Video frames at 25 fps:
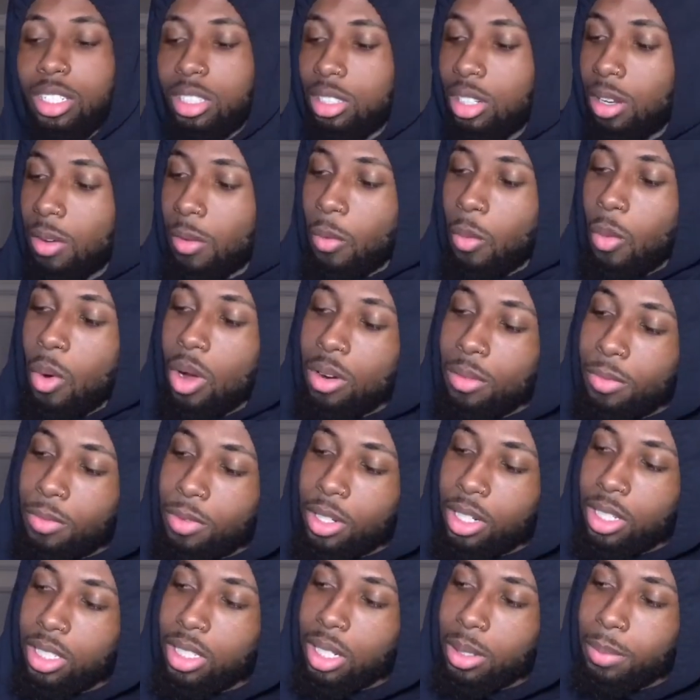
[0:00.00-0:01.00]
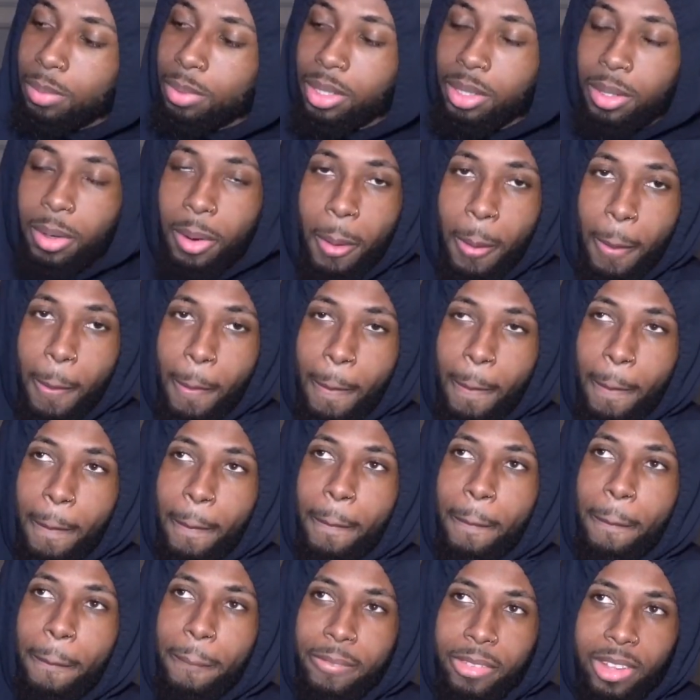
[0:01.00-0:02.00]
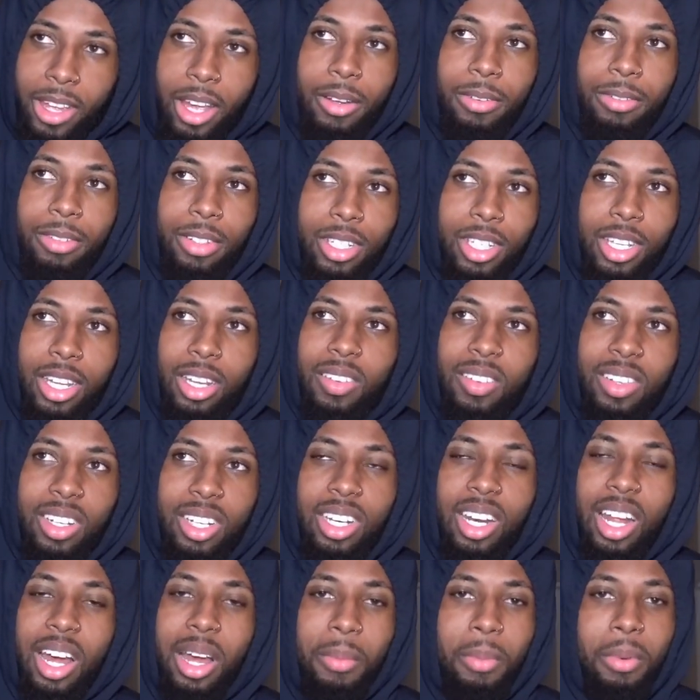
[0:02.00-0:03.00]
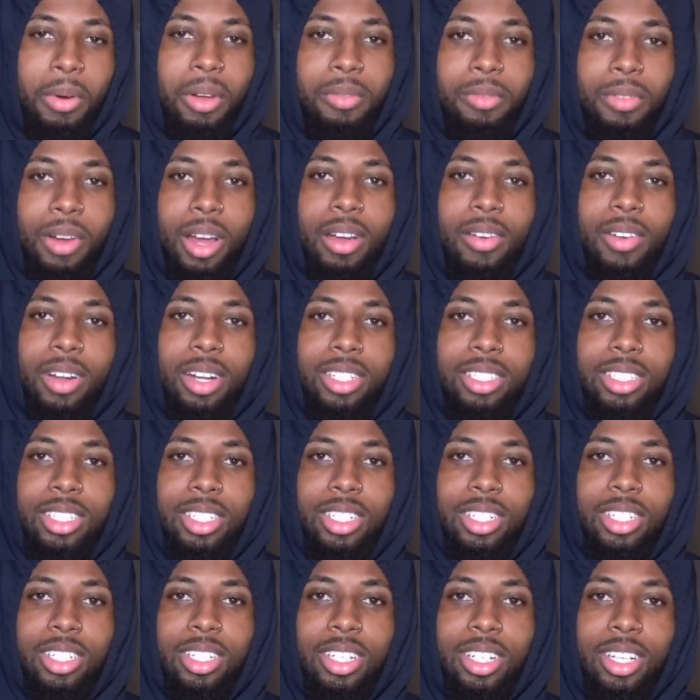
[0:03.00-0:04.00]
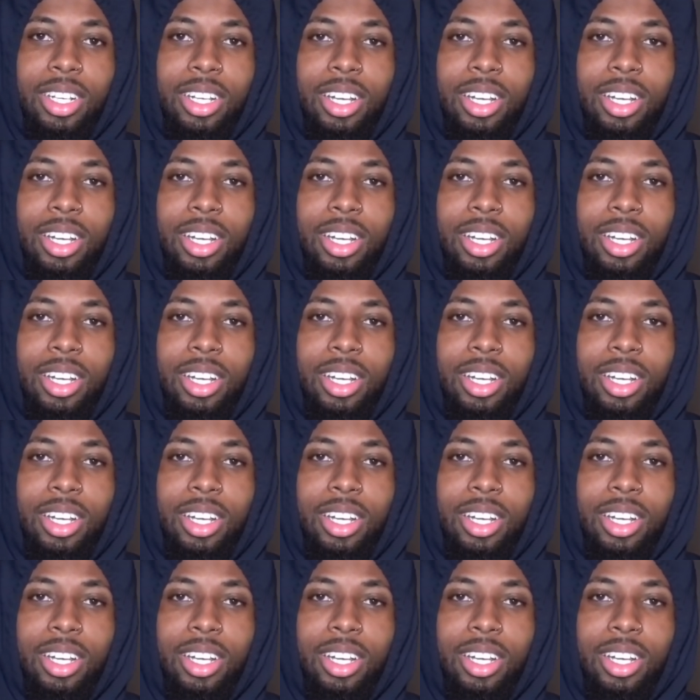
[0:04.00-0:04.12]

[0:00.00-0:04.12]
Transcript: So 1 foot jumper, definitely giving it a 9.5 out of 10.